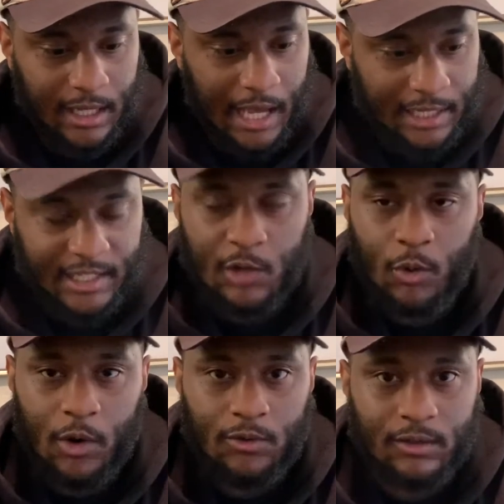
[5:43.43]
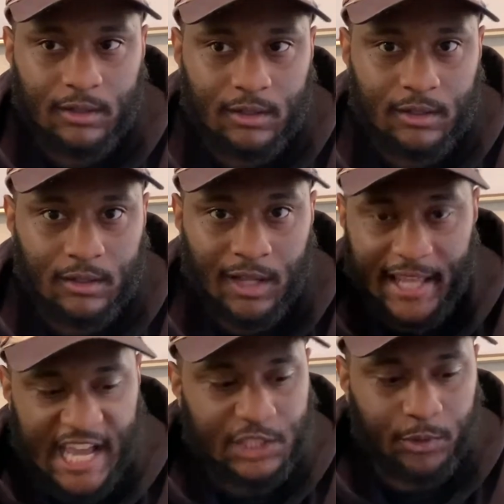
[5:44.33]
I didn't want the
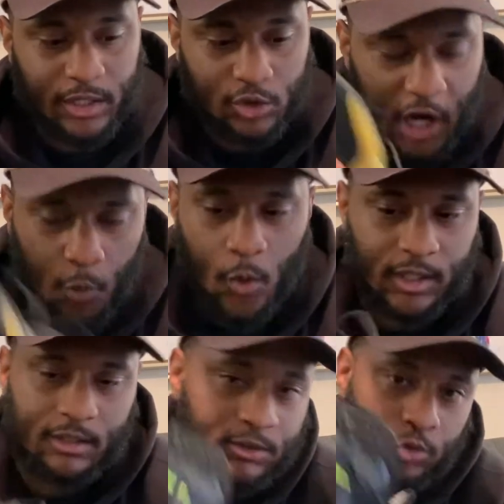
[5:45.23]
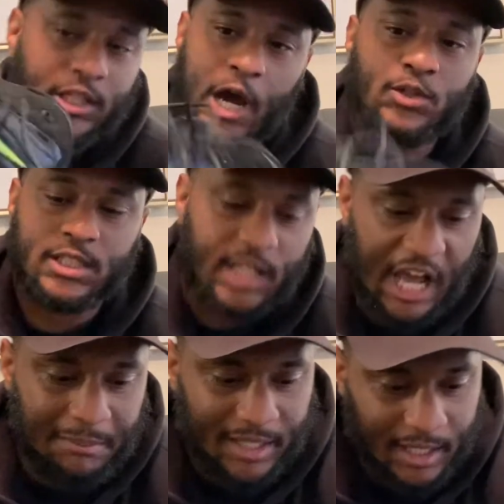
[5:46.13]
last retro, I wanted the
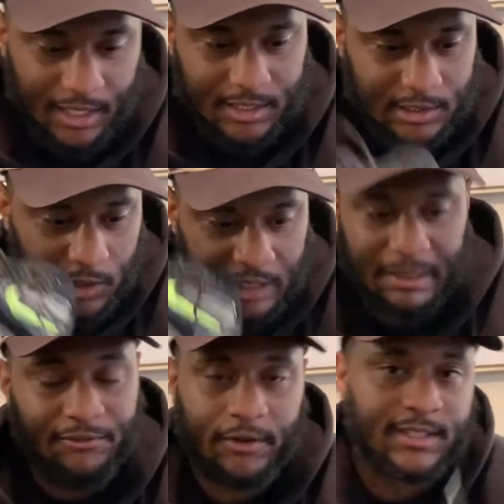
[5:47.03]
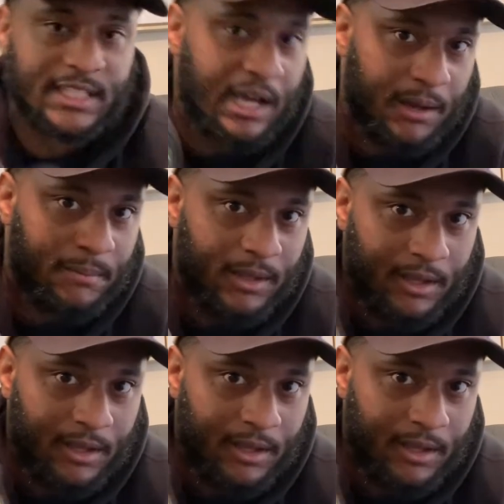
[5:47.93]
2009 because it's my first time